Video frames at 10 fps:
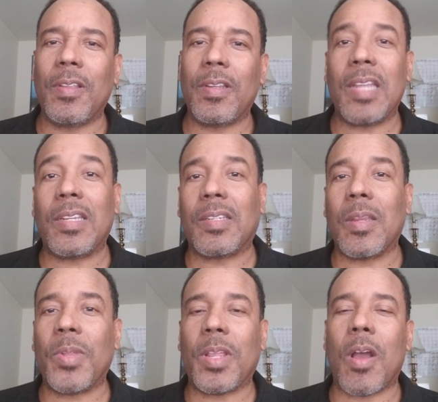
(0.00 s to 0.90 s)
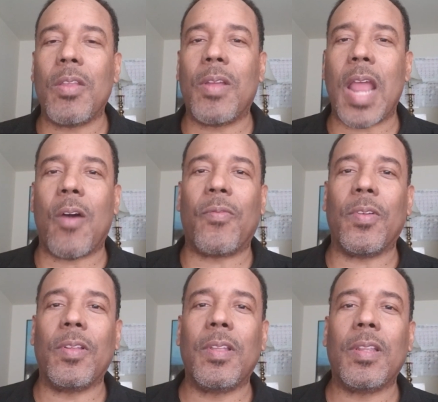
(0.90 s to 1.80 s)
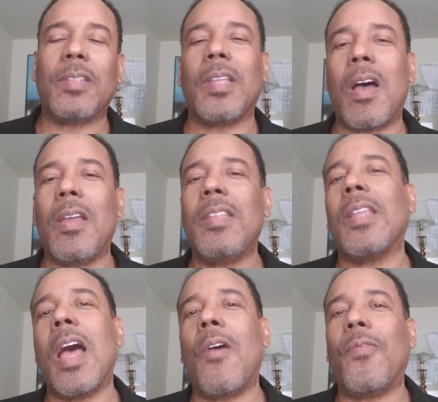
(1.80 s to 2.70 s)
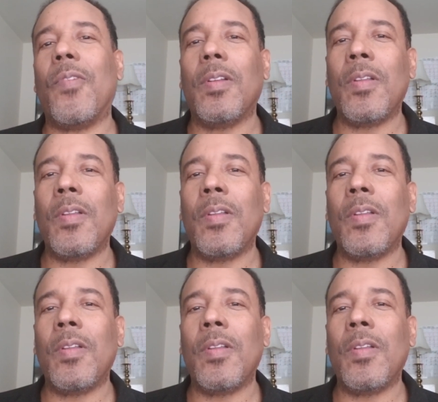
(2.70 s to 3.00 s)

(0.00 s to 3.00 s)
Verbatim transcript: they just simply call you an Alpha. They'll say, Oh, he's an Alpha.